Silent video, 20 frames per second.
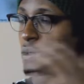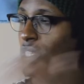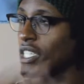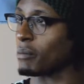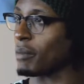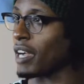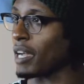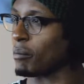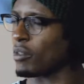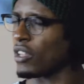tweeted
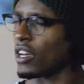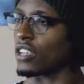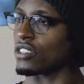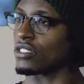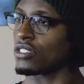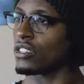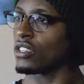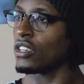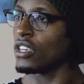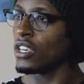by
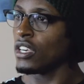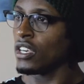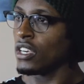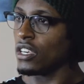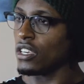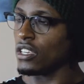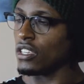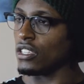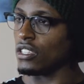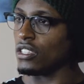blogs,
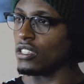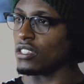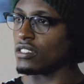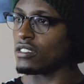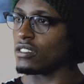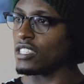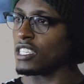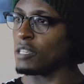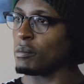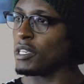you
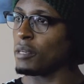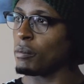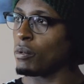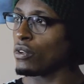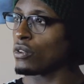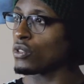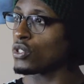see people